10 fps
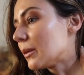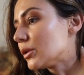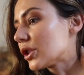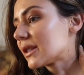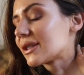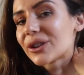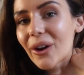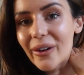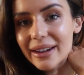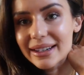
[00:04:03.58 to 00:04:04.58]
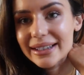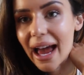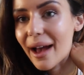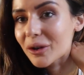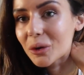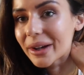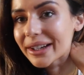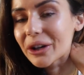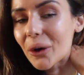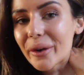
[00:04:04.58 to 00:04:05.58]
I'm just going to have a
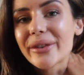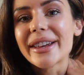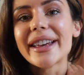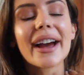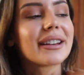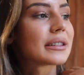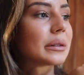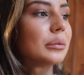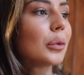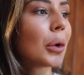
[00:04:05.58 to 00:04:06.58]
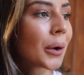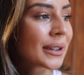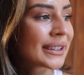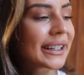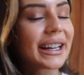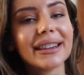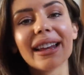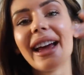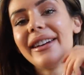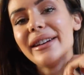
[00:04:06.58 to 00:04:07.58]
quick coffee and some water and
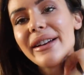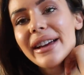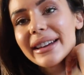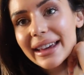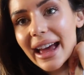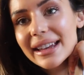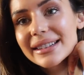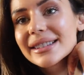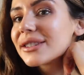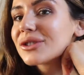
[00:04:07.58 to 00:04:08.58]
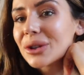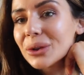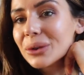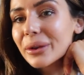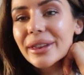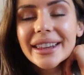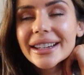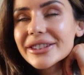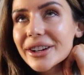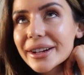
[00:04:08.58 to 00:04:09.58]
then get to
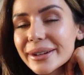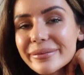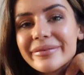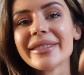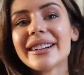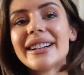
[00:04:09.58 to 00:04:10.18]
the gym.